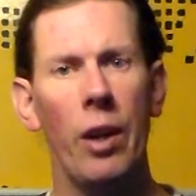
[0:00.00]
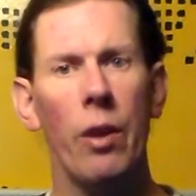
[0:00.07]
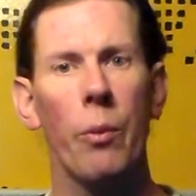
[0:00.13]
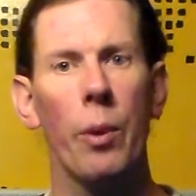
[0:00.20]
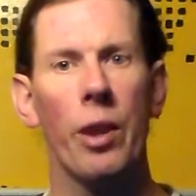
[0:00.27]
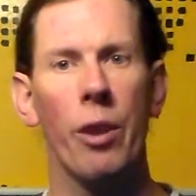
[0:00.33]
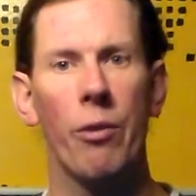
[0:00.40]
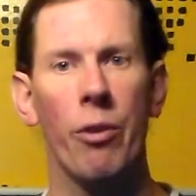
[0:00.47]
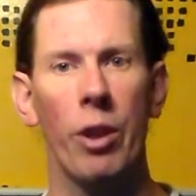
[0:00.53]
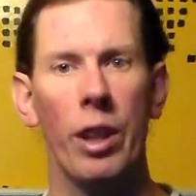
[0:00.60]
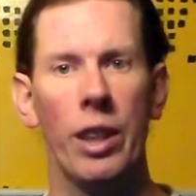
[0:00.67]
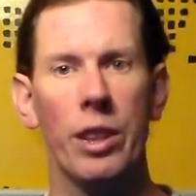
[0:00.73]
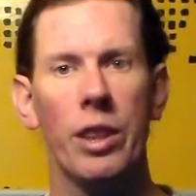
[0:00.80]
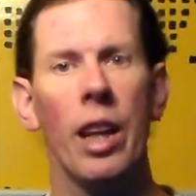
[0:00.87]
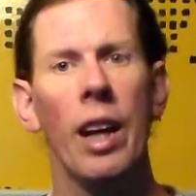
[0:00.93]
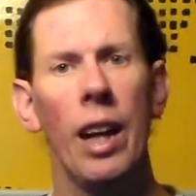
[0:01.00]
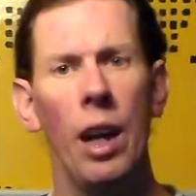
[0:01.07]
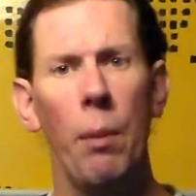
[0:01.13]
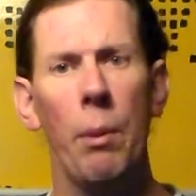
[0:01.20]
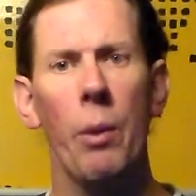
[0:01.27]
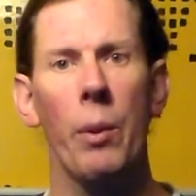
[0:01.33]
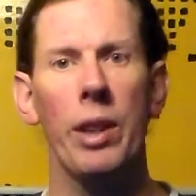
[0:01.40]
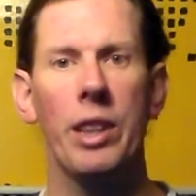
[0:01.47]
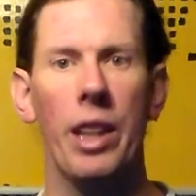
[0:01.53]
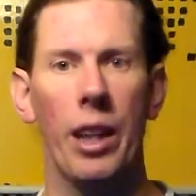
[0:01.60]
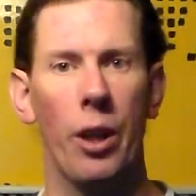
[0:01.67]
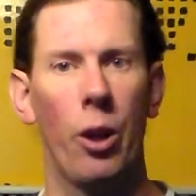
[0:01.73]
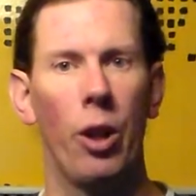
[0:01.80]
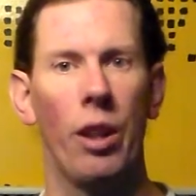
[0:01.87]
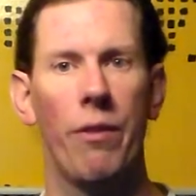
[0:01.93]
Share it with your friends. Help me reach
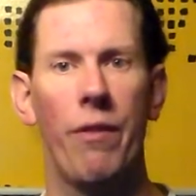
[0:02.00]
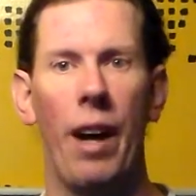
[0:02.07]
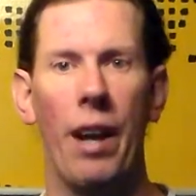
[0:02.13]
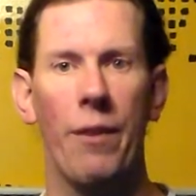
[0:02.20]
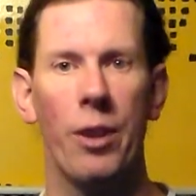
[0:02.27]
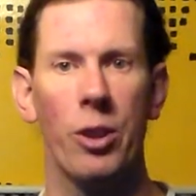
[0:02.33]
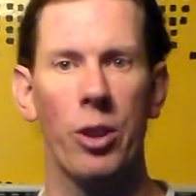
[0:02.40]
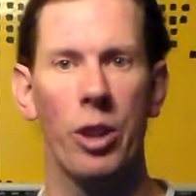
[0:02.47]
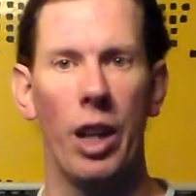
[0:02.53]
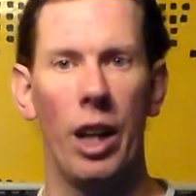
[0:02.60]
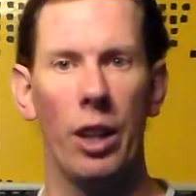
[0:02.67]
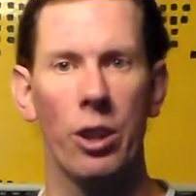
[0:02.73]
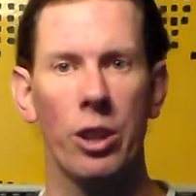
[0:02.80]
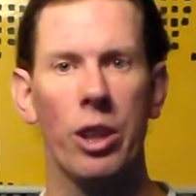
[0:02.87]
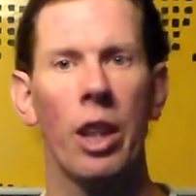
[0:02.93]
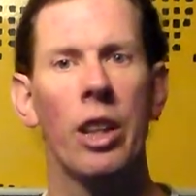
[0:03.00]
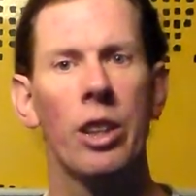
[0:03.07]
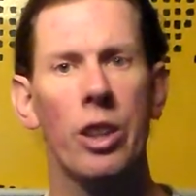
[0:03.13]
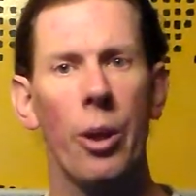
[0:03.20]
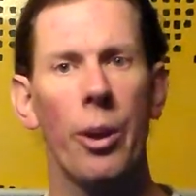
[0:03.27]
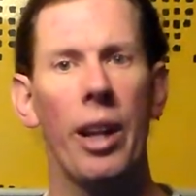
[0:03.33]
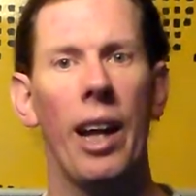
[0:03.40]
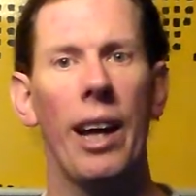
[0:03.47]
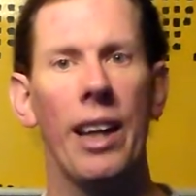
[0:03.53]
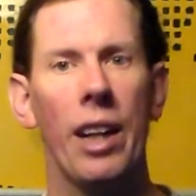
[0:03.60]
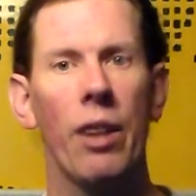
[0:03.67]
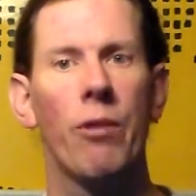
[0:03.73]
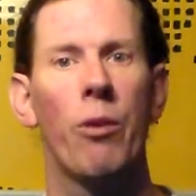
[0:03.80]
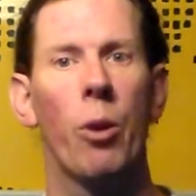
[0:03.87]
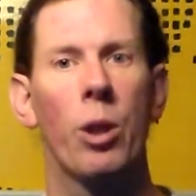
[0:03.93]
that goal of $500 so that I
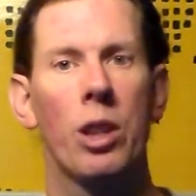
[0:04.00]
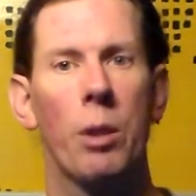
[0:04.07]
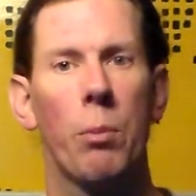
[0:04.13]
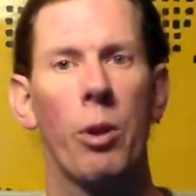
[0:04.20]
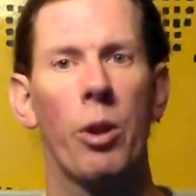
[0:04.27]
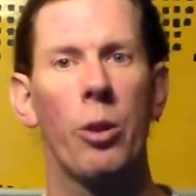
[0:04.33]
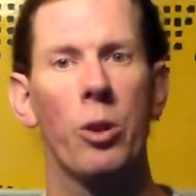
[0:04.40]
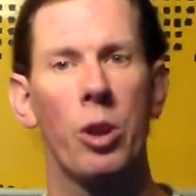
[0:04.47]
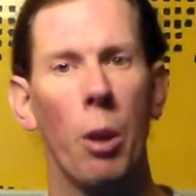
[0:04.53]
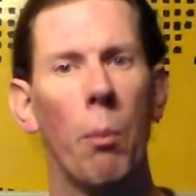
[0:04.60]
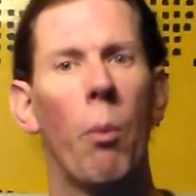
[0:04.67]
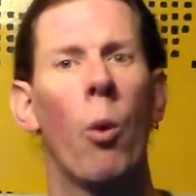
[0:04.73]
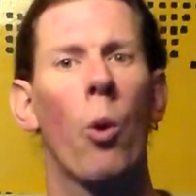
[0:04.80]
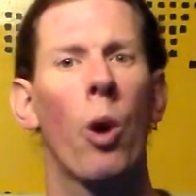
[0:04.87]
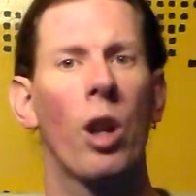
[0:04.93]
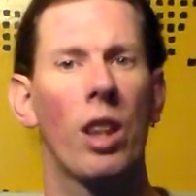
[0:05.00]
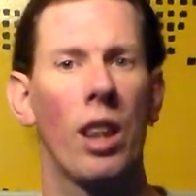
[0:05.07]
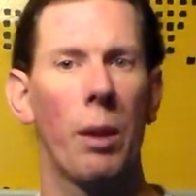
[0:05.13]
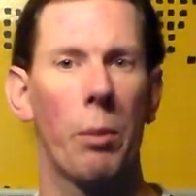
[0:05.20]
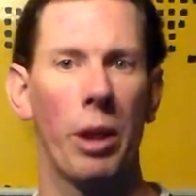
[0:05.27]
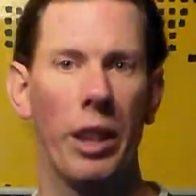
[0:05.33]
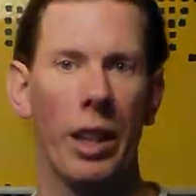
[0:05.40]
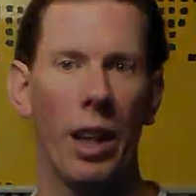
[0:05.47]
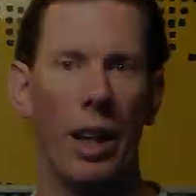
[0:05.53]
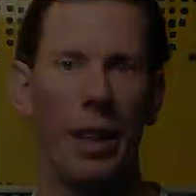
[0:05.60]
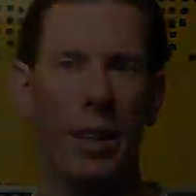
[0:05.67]
can afford to produce more.